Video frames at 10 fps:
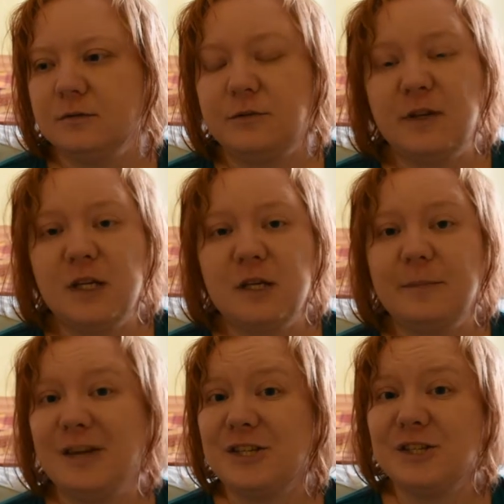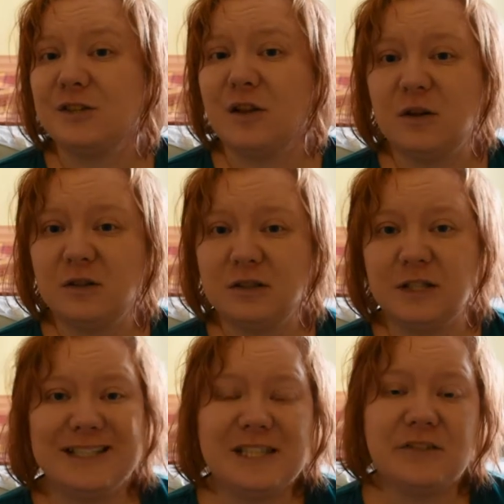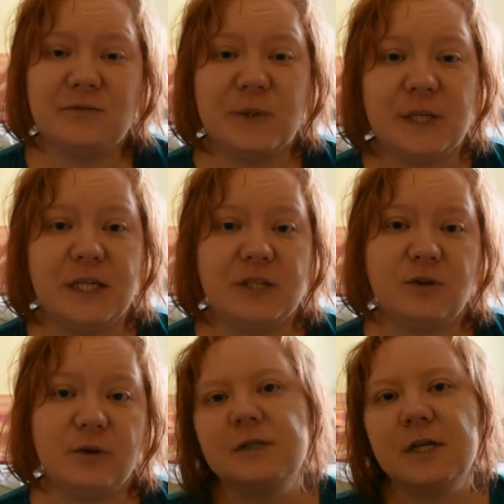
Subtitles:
3 pages long. Like, it's really short.